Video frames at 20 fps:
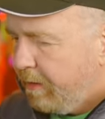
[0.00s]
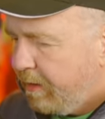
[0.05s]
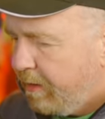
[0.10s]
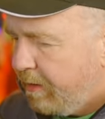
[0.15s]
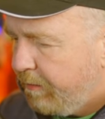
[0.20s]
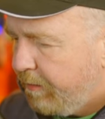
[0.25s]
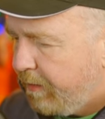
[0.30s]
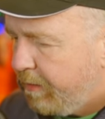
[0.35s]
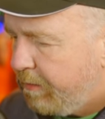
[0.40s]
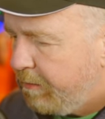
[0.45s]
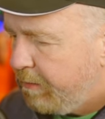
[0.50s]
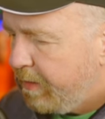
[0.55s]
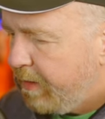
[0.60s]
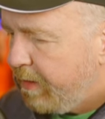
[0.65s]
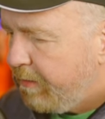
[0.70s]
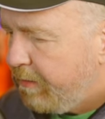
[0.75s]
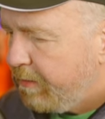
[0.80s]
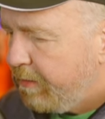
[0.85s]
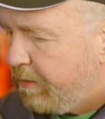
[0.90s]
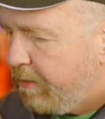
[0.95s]
And if I do
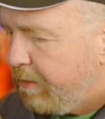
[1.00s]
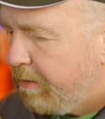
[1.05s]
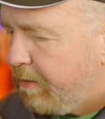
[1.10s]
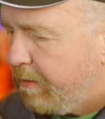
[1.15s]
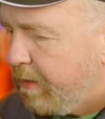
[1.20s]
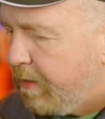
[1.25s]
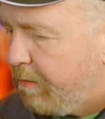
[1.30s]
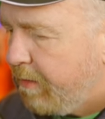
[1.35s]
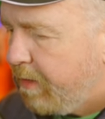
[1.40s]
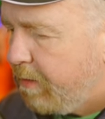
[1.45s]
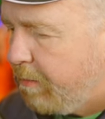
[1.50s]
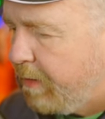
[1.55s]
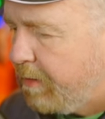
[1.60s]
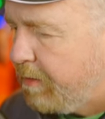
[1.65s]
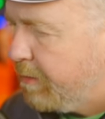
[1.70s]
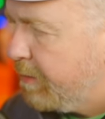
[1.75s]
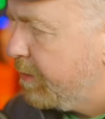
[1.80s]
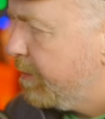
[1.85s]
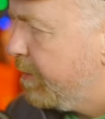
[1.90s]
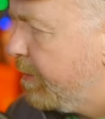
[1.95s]
another dir, I want to make
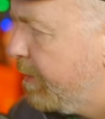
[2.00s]
sure it's